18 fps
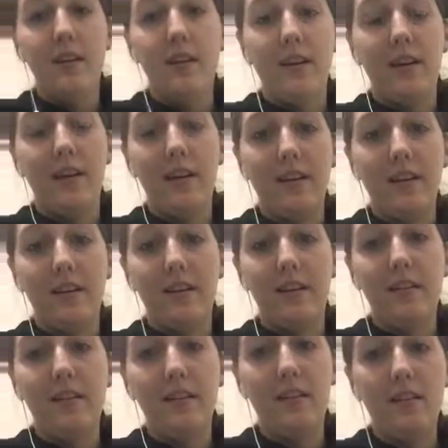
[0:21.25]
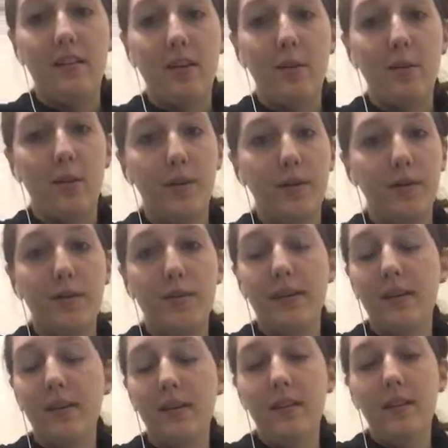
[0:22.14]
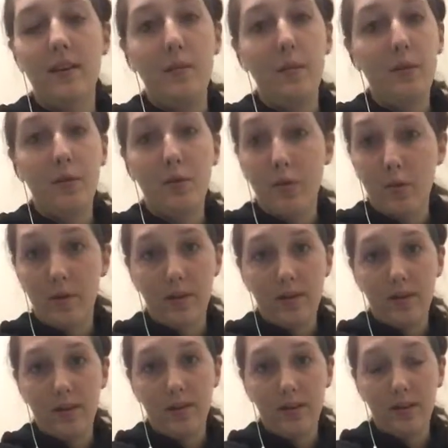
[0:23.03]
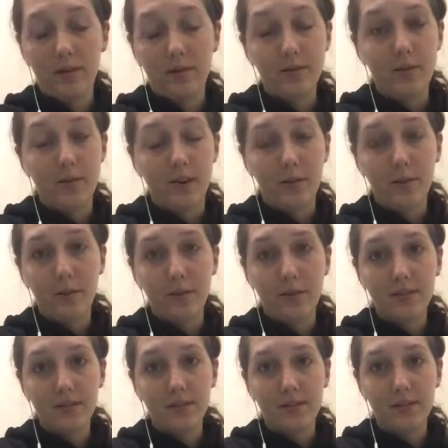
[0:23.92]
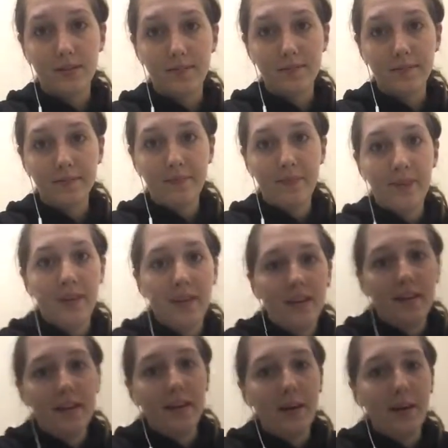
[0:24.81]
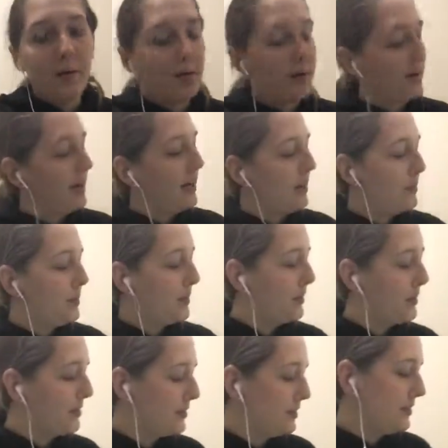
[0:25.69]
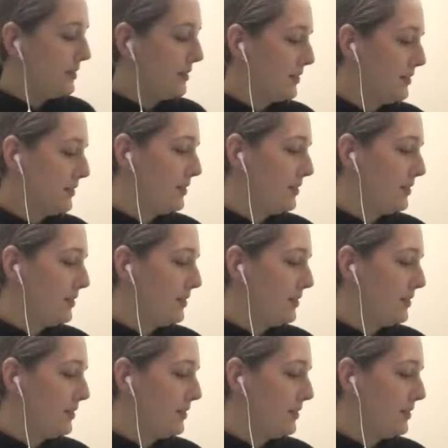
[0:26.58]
and coincidentally, I'm a dork that loves Dragon Ball Z. And what happens